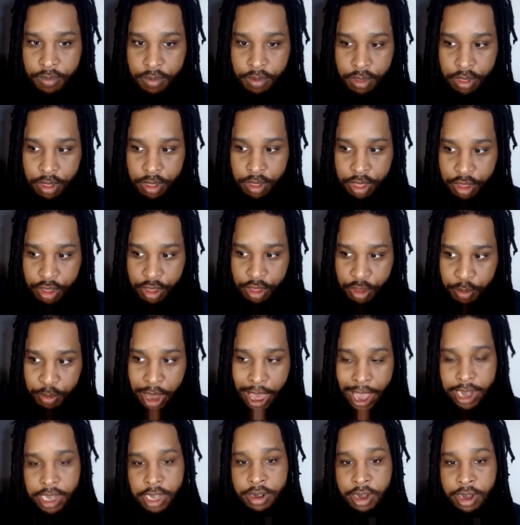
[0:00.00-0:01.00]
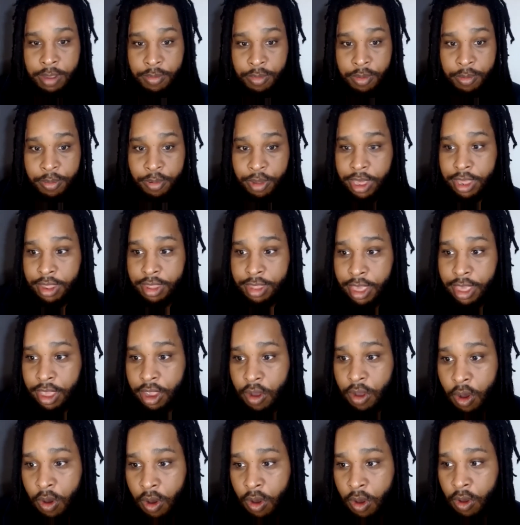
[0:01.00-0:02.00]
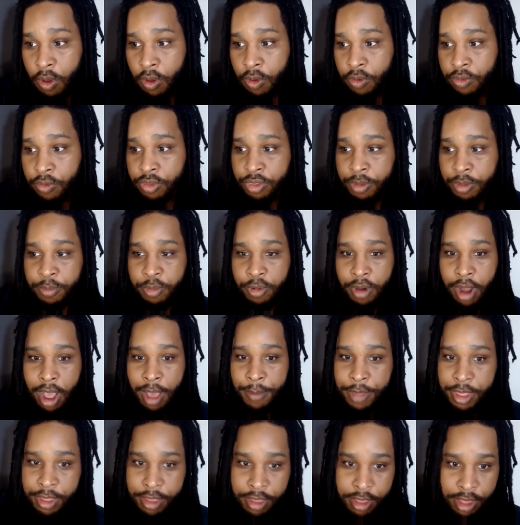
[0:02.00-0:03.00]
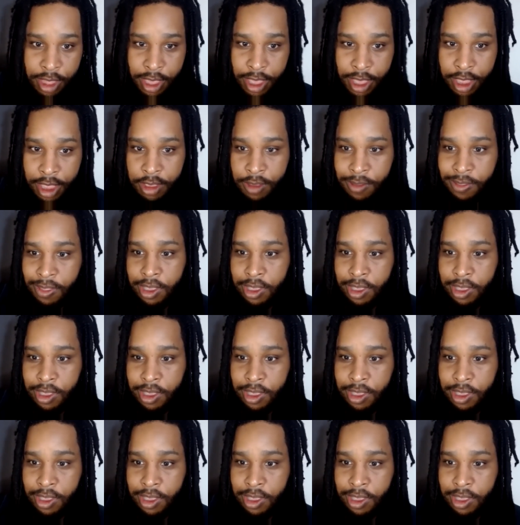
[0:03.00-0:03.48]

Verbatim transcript: this black dream, the place they call the promised land.